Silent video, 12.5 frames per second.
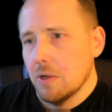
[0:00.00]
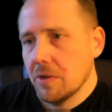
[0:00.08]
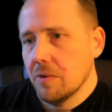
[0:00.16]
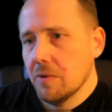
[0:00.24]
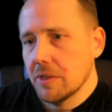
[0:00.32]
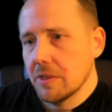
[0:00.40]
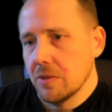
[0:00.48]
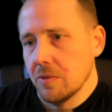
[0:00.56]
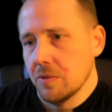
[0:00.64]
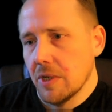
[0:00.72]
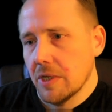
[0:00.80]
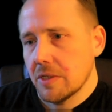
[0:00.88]
going
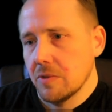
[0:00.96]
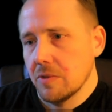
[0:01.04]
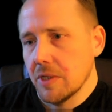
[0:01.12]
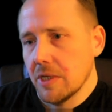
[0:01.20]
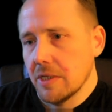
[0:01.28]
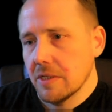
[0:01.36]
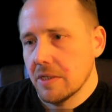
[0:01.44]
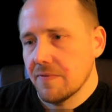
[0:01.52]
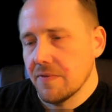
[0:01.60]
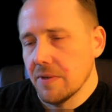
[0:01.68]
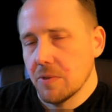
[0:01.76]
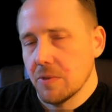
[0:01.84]
to execute a disk
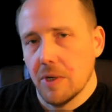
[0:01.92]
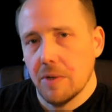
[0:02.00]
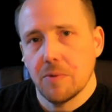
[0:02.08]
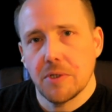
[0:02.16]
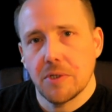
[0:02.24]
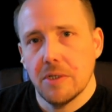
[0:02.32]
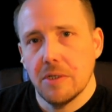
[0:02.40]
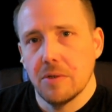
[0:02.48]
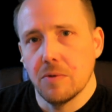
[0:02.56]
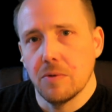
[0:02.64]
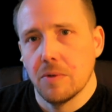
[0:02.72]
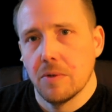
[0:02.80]
flip, so I will see
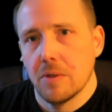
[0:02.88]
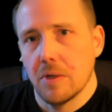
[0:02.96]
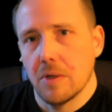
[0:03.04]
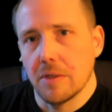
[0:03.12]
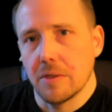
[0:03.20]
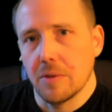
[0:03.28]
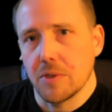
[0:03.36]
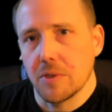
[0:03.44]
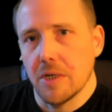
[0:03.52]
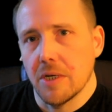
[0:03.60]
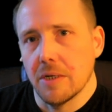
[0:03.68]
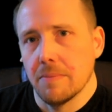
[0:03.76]
you on the other
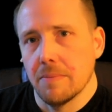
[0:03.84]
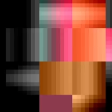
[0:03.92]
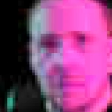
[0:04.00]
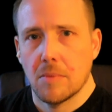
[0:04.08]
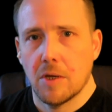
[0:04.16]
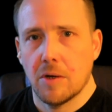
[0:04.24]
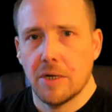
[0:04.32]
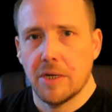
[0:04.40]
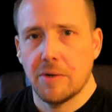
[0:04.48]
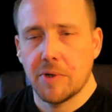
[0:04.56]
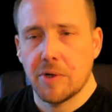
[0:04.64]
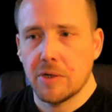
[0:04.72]
side. All right,
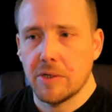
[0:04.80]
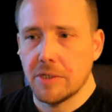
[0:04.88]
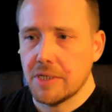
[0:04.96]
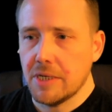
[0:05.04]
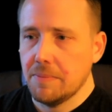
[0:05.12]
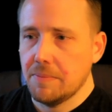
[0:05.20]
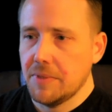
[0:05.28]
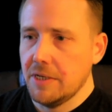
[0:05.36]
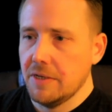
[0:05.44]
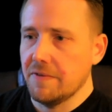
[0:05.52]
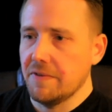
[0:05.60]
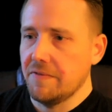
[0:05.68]
here we are on side
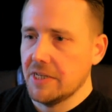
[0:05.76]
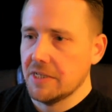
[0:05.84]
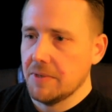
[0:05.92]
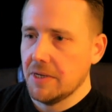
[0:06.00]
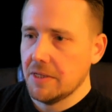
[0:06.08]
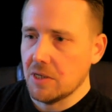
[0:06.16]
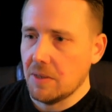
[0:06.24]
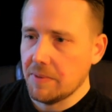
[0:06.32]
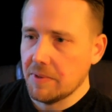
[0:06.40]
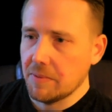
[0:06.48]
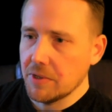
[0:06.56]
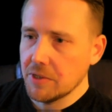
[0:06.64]
B of Advanced Math Shop. I'm going to press